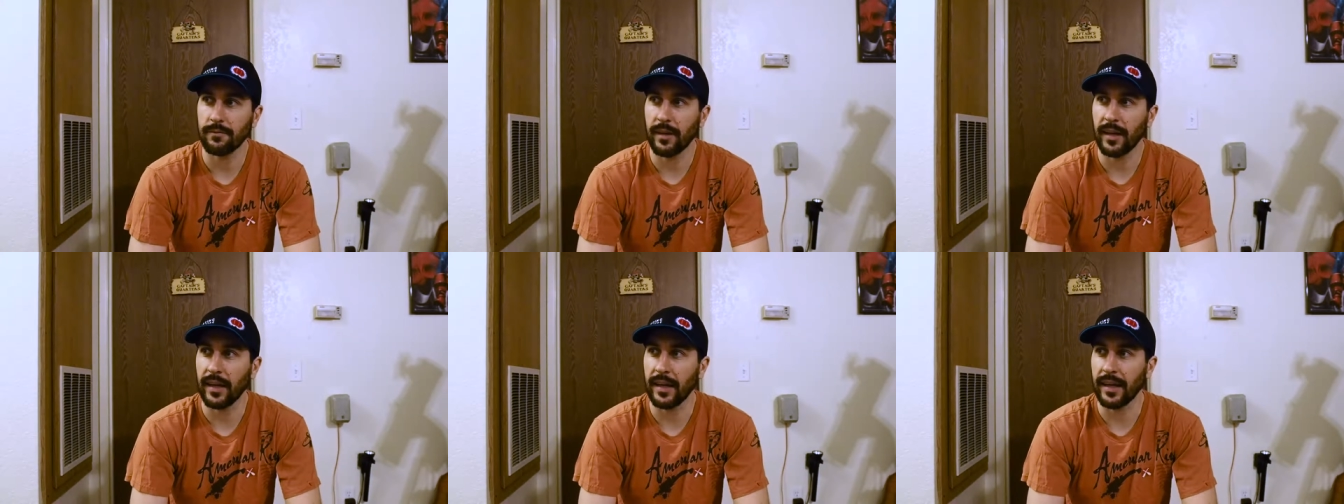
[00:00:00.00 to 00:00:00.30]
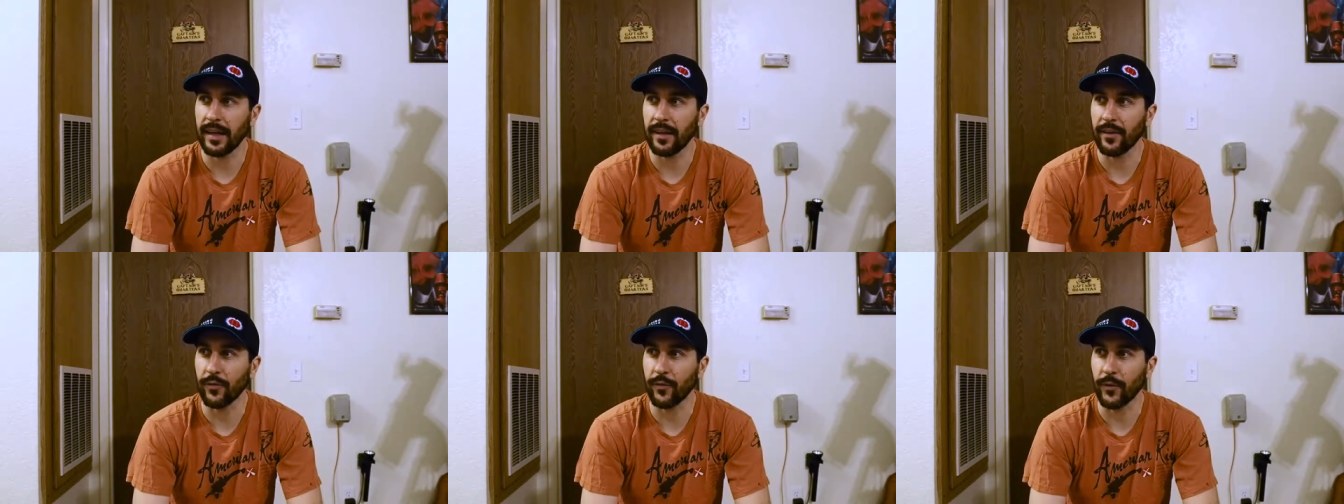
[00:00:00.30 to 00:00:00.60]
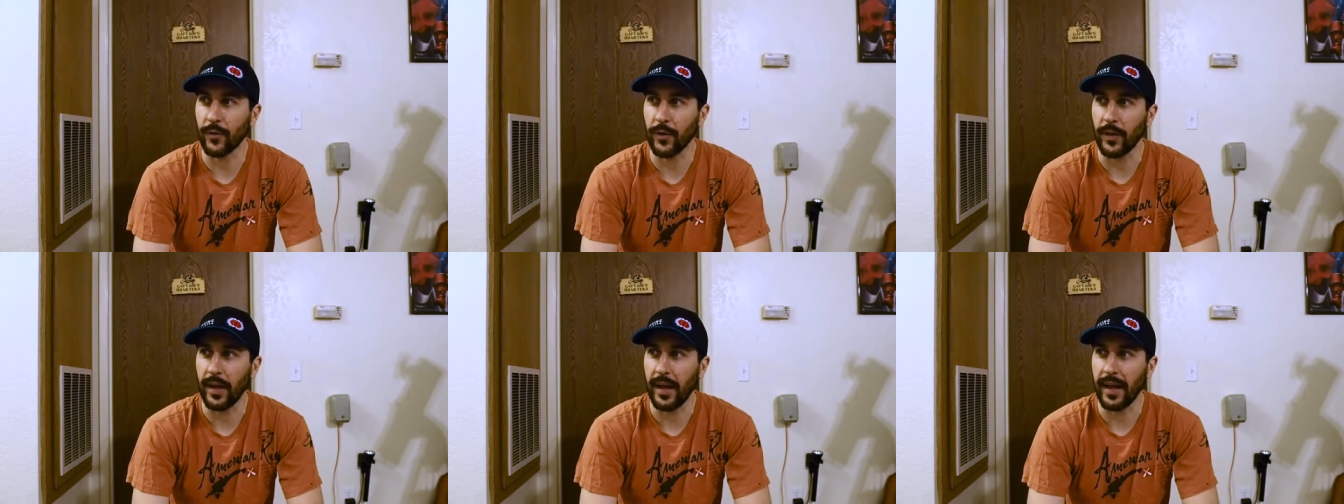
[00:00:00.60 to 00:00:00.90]
I guess
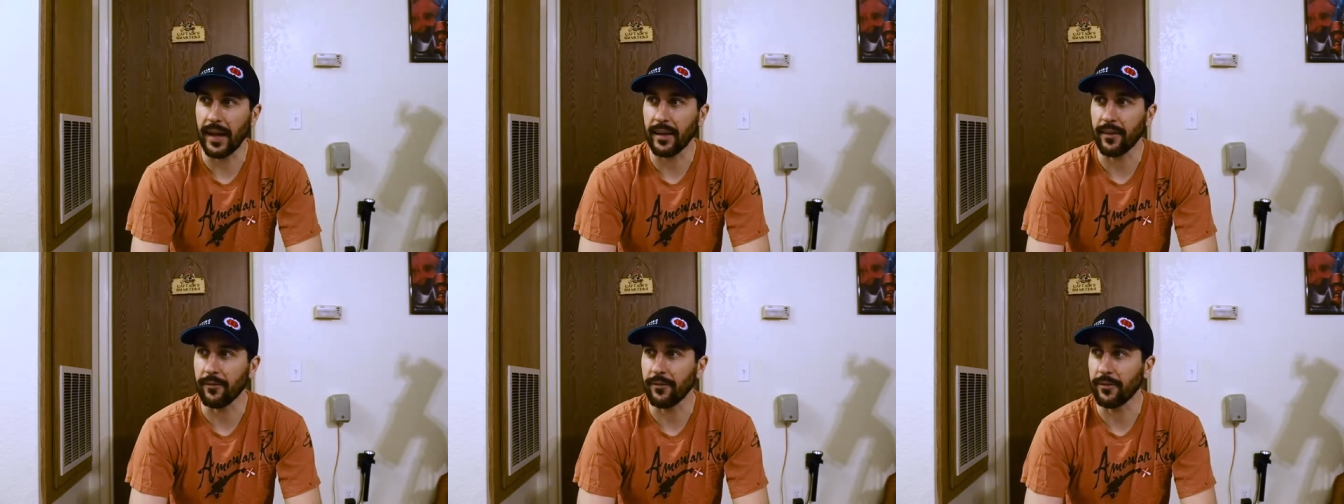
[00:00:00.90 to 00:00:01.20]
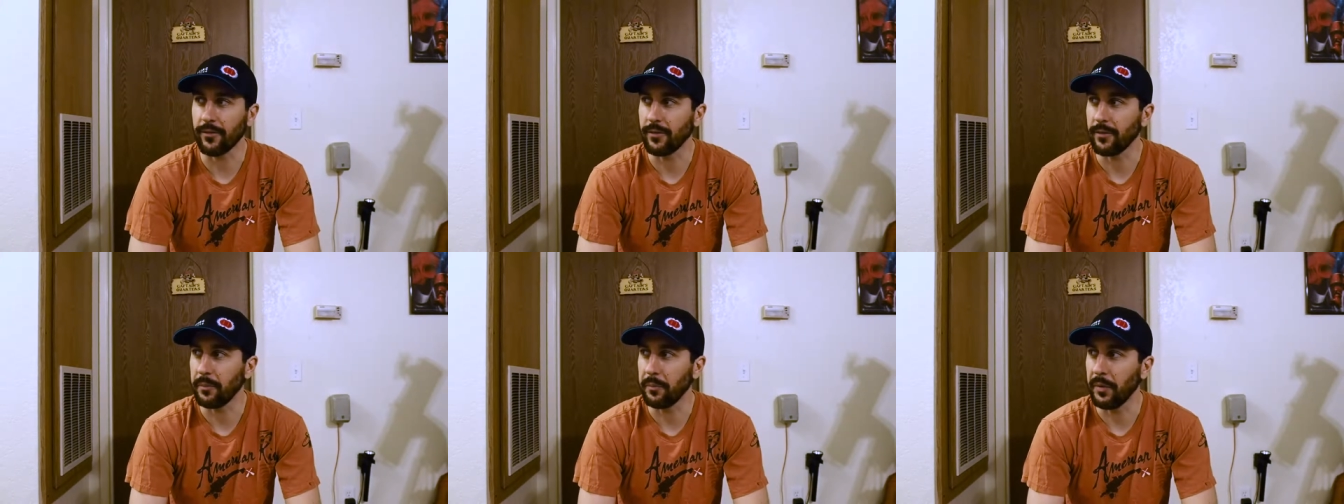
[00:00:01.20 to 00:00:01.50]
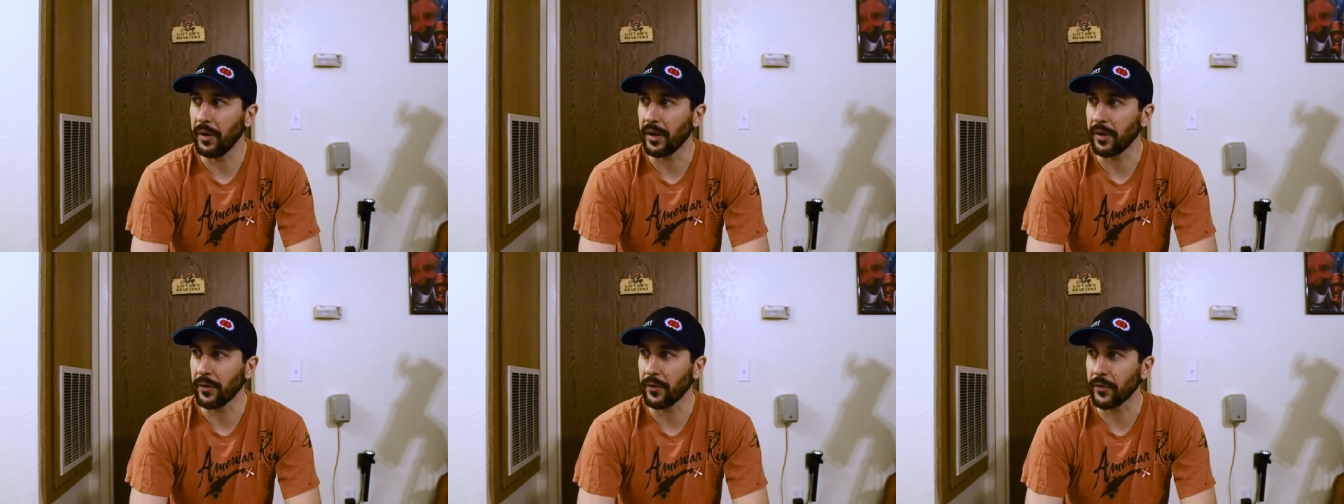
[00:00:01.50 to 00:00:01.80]
for lack of a
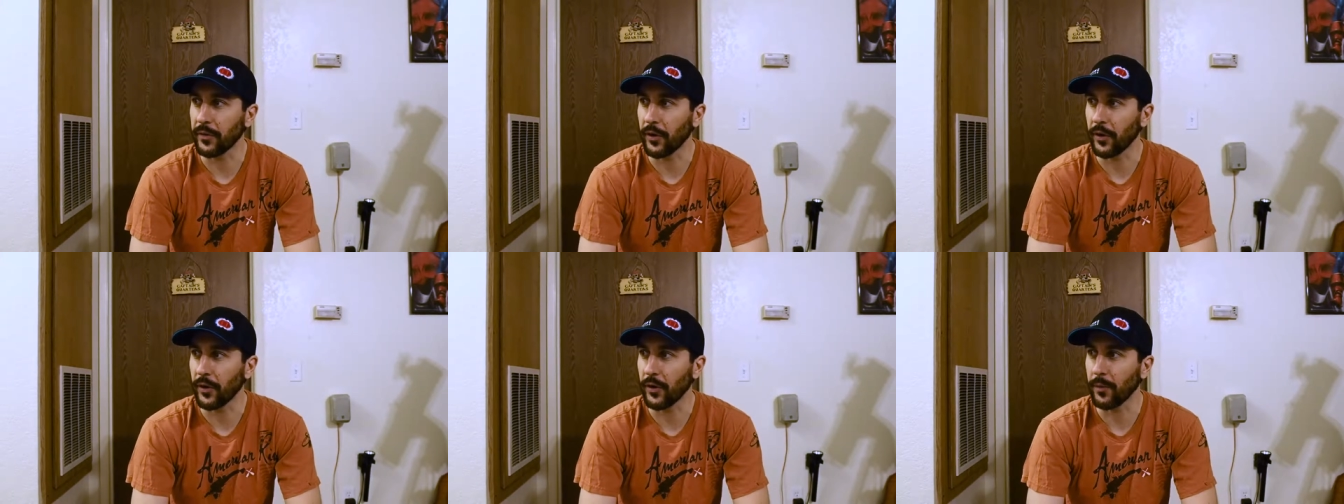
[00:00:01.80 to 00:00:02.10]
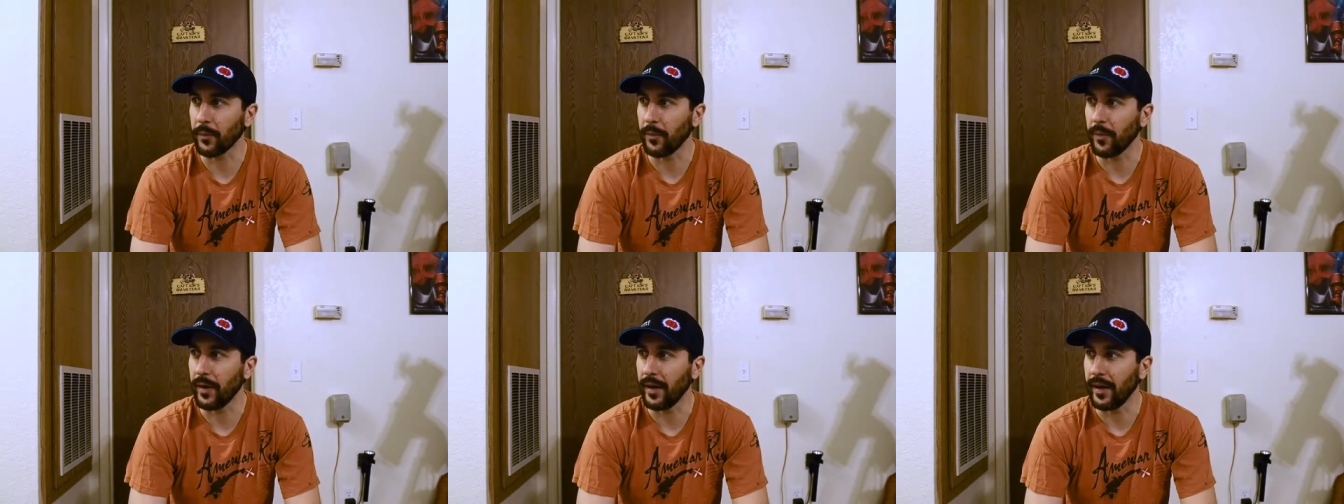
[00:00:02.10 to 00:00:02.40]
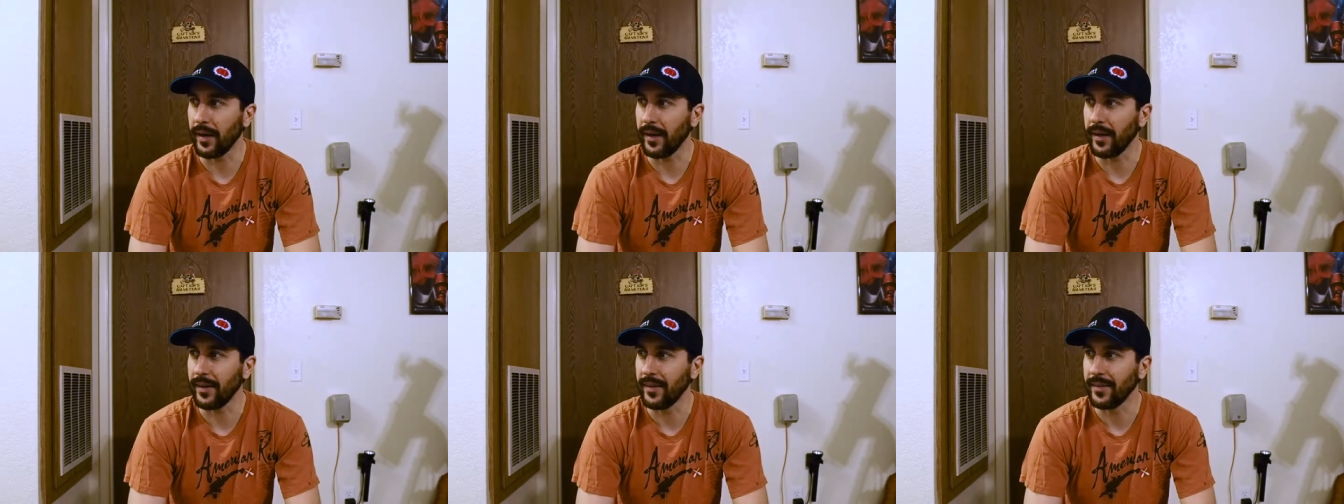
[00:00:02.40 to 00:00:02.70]
better term,
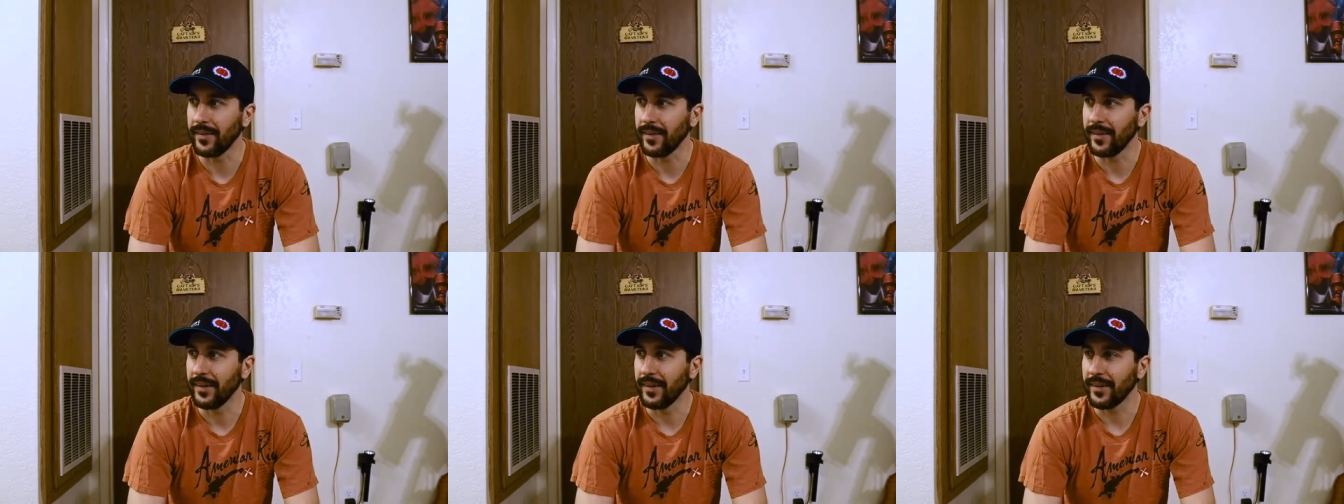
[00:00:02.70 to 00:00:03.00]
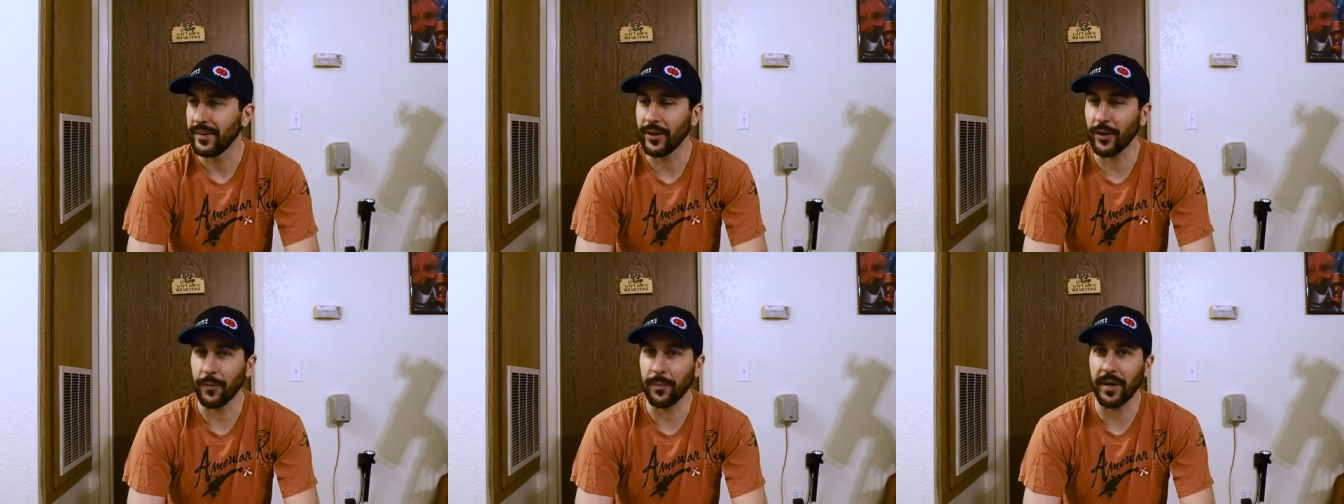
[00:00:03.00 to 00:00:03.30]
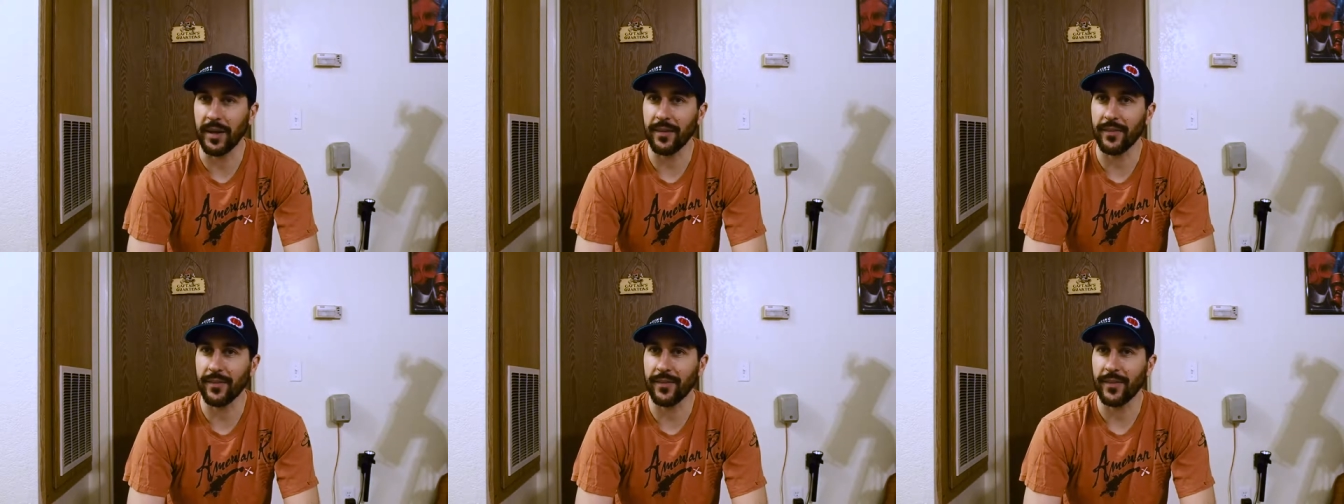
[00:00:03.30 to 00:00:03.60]
near
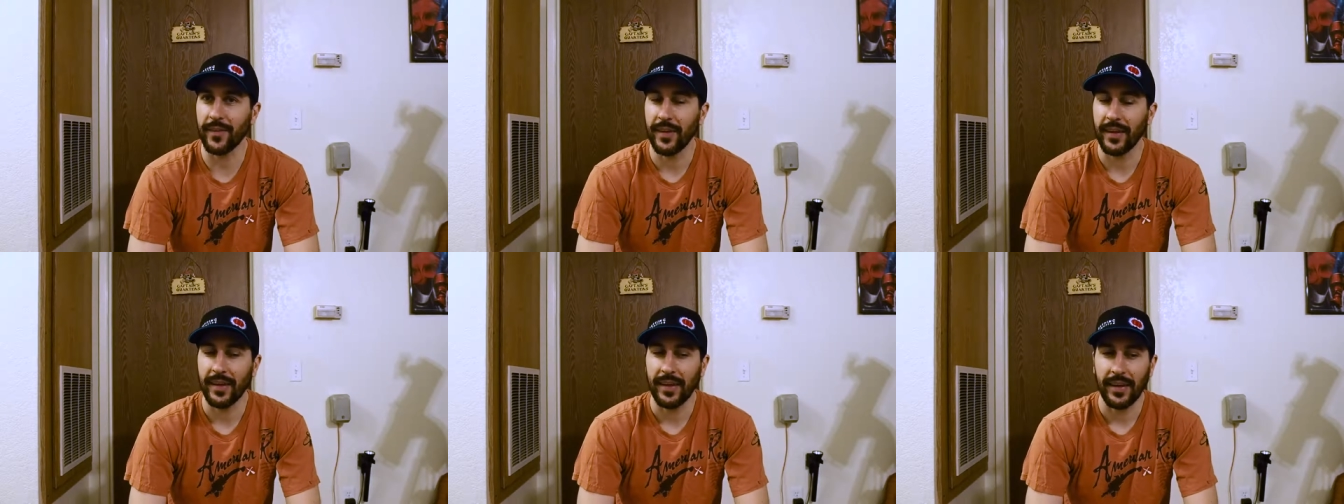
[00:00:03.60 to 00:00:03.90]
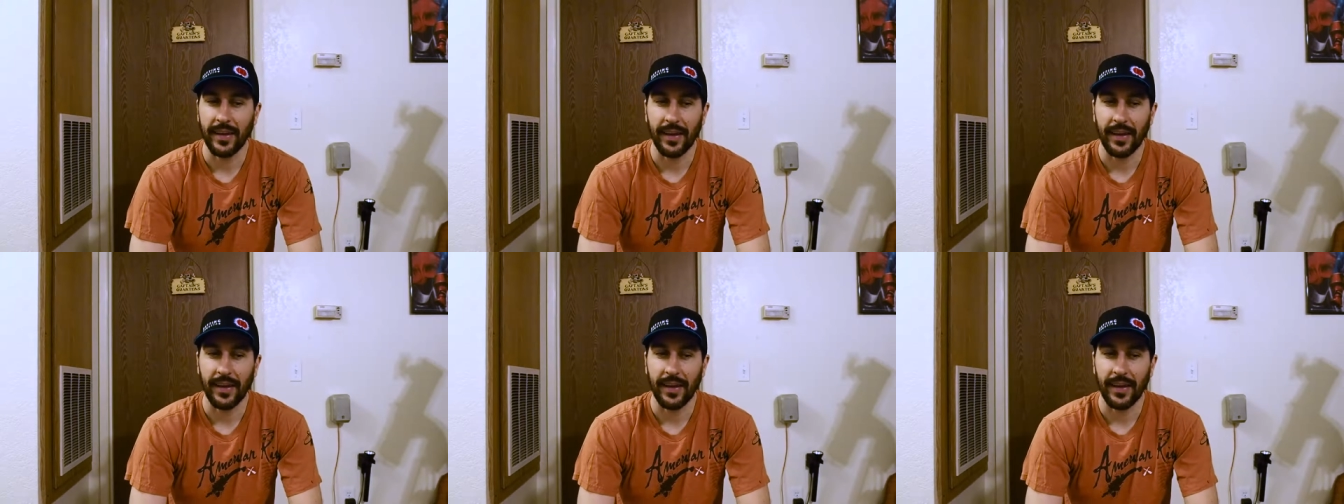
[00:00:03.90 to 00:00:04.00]
miss.